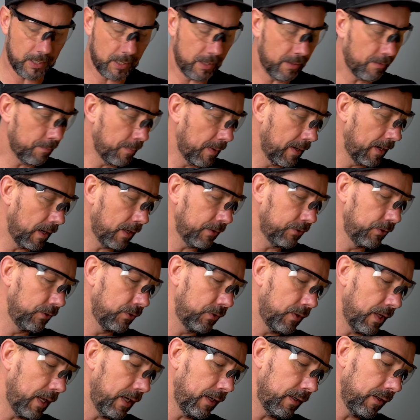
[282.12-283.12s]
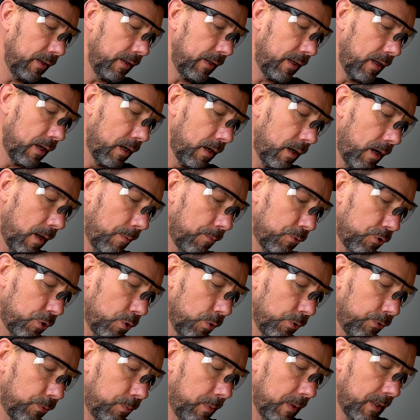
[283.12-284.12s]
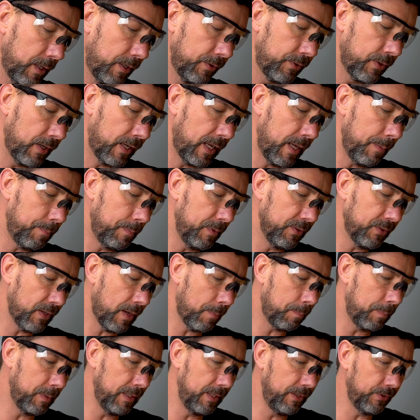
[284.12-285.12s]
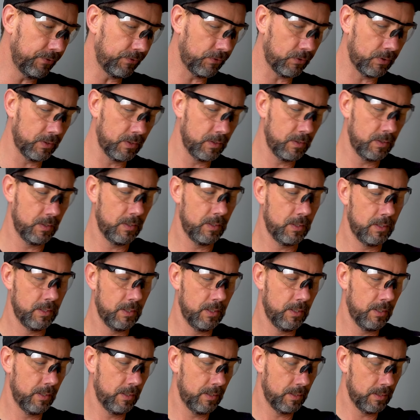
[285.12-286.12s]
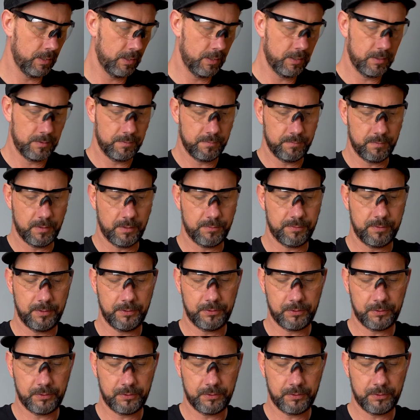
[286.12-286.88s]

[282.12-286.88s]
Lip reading: And then maybe I will need Dirk as my assistant read out the result, or we can